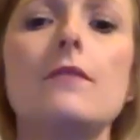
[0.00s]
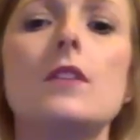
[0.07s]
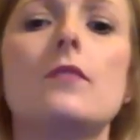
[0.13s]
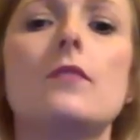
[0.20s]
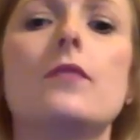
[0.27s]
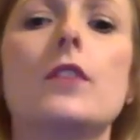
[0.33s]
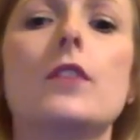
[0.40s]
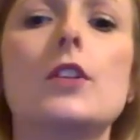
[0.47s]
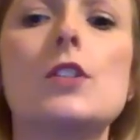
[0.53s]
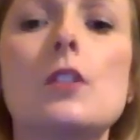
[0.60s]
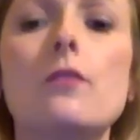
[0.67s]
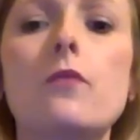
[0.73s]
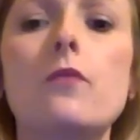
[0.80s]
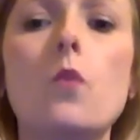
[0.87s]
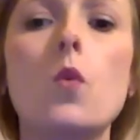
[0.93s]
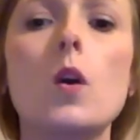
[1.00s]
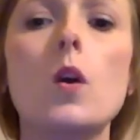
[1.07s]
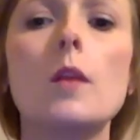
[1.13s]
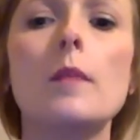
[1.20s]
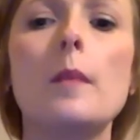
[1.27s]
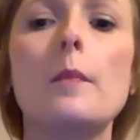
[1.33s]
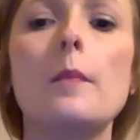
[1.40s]
the
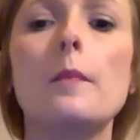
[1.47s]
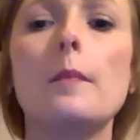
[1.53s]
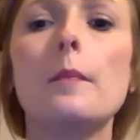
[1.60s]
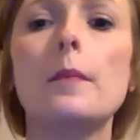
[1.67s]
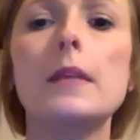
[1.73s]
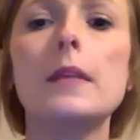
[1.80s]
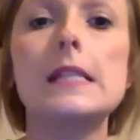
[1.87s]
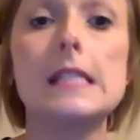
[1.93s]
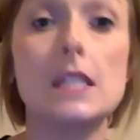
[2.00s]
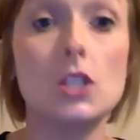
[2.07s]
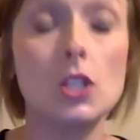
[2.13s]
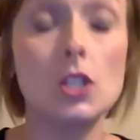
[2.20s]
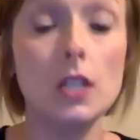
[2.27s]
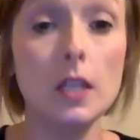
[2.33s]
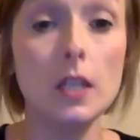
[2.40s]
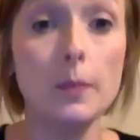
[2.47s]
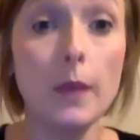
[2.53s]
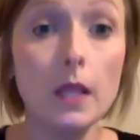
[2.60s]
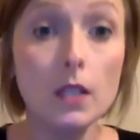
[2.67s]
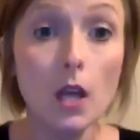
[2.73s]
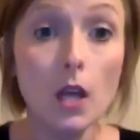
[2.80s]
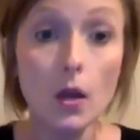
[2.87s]
VersaForm positioning
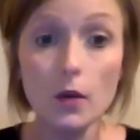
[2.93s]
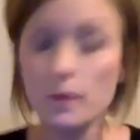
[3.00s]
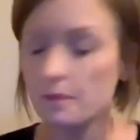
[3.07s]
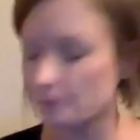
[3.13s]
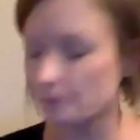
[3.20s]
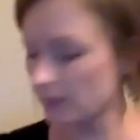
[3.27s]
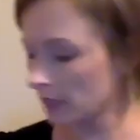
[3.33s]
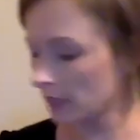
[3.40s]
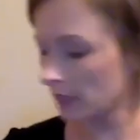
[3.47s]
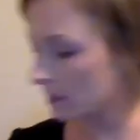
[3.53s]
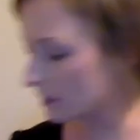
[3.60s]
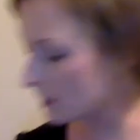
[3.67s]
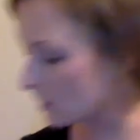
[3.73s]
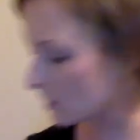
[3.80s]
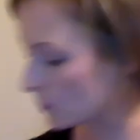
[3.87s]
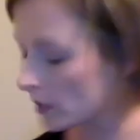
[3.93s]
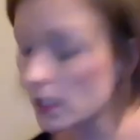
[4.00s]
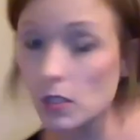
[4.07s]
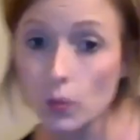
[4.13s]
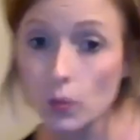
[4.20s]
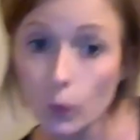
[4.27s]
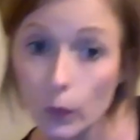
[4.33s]
pillow. I think this one
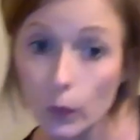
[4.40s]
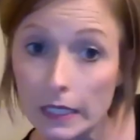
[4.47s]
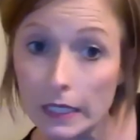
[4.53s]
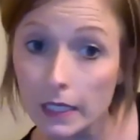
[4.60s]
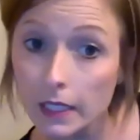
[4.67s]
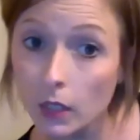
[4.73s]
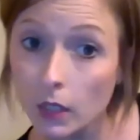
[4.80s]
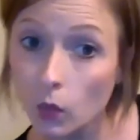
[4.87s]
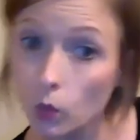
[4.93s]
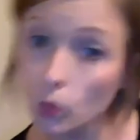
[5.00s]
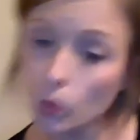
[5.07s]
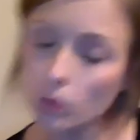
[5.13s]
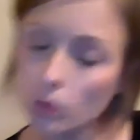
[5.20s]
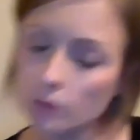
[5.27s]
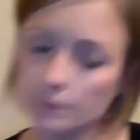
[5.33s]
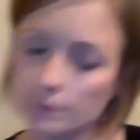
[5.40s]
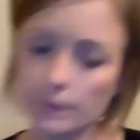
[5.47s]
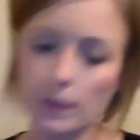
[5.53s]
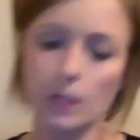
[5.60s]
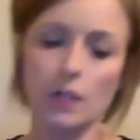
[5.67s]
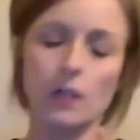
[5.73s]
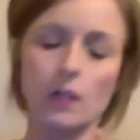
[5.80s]
is really cool.
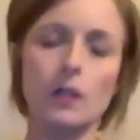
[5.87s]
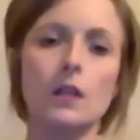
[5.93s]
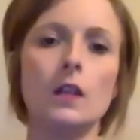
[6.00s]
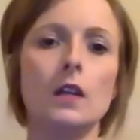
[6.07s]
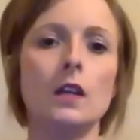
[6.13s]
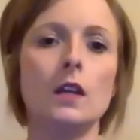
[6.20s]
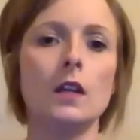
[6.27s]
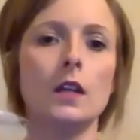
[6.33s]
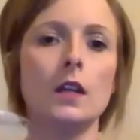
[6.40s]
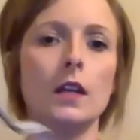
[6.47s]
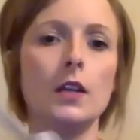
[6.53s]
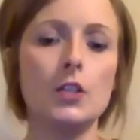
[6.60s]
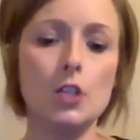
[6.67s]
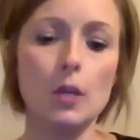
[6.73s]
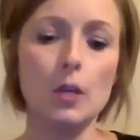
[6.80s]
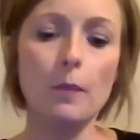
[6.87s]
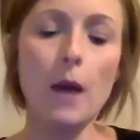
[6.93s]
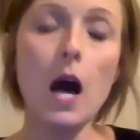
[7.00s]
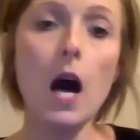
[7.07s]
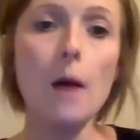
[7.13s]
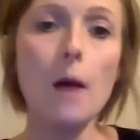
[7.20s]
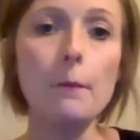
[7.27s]
Here's your
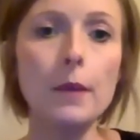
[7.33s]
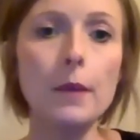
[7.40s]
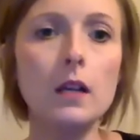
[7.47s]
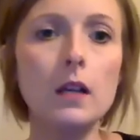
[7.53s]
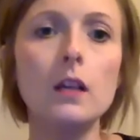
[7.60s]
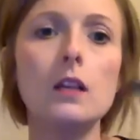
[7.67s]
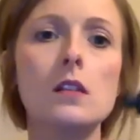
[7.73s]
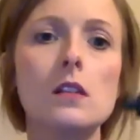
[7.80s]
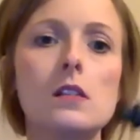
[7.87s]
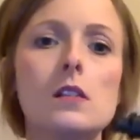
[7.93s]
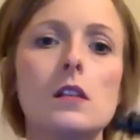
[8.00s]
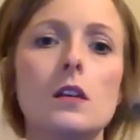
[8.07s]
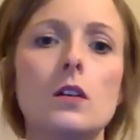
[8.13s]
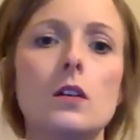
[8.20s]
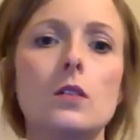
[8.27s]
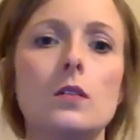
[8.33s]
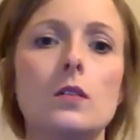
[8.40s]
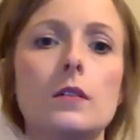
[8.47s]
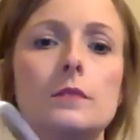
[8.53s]
pump. So